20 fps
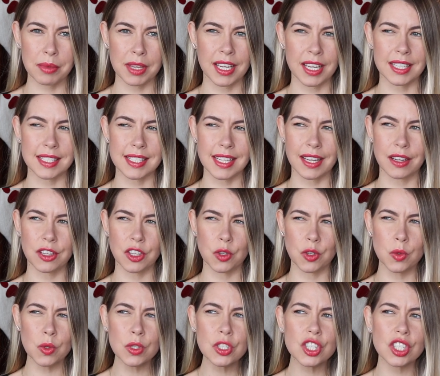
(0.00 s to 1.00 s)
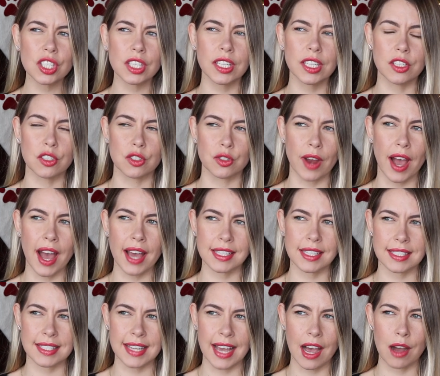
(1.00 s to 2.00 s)
because it usually
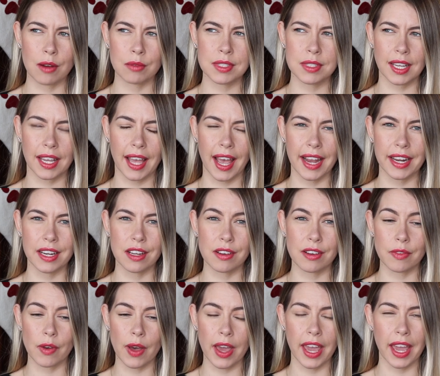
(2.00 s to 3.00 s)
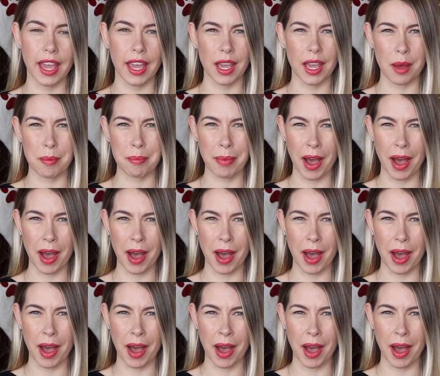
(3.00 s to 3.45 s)
dries down to kind of a